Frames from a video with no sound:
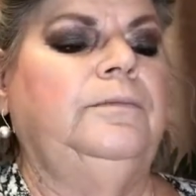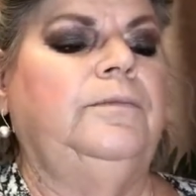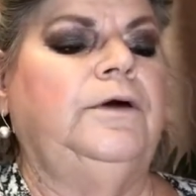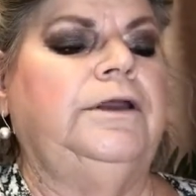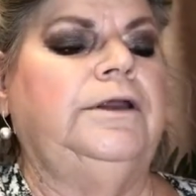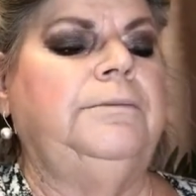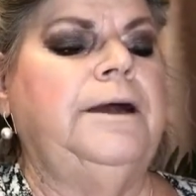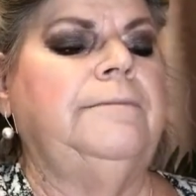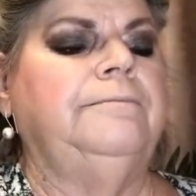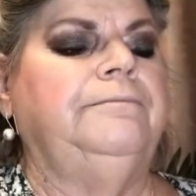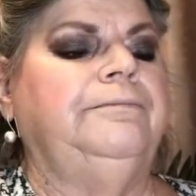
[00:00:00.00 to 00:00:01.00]
Wind him
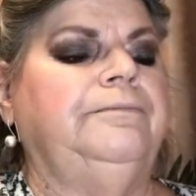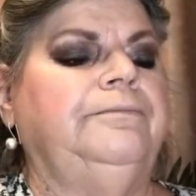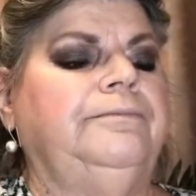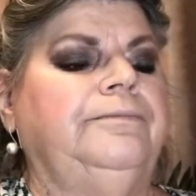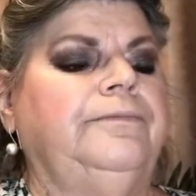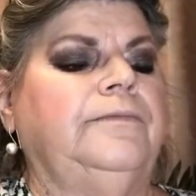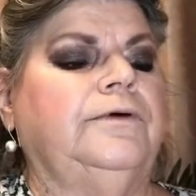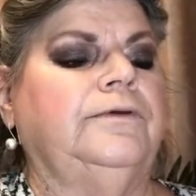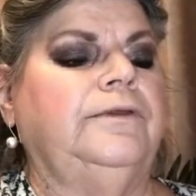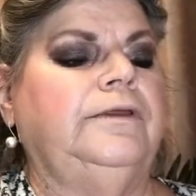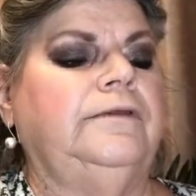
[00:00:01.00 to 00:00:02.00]
up.
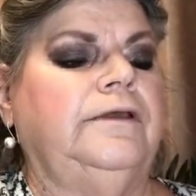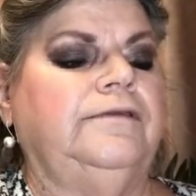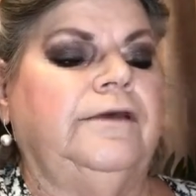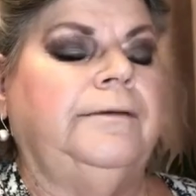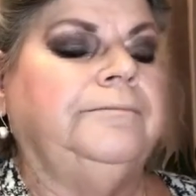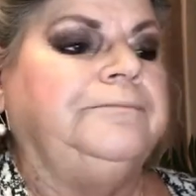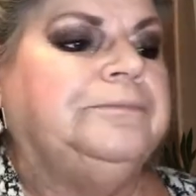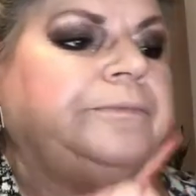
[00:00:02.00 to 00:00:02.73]
Oh, I think that's up.